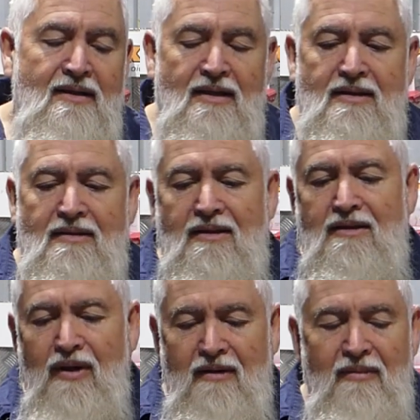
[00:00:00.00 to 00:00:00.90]
just
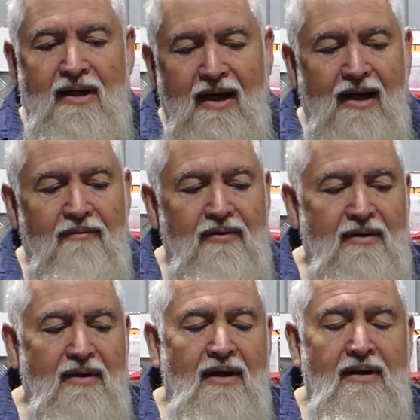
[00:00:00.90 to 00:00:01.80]
split them in half,
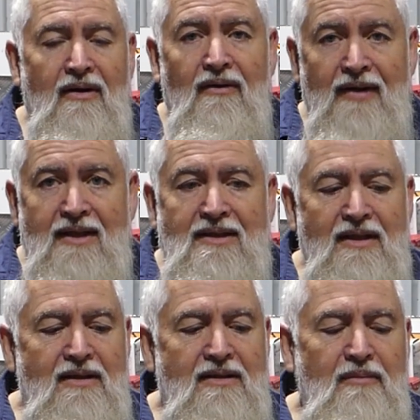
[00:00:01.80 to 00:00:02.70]
and on these
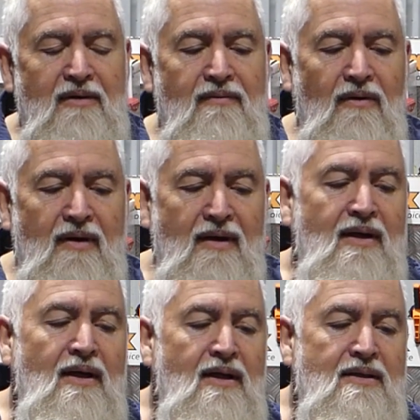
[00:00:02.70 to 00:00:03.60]
engines you'll be fine.
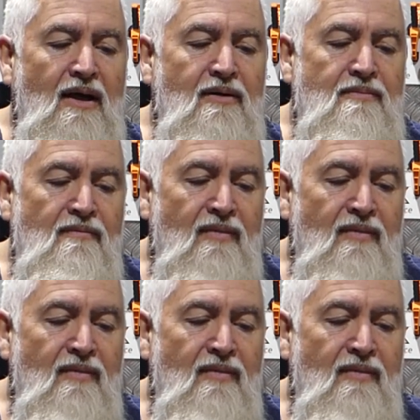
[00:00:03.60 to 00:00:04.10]
So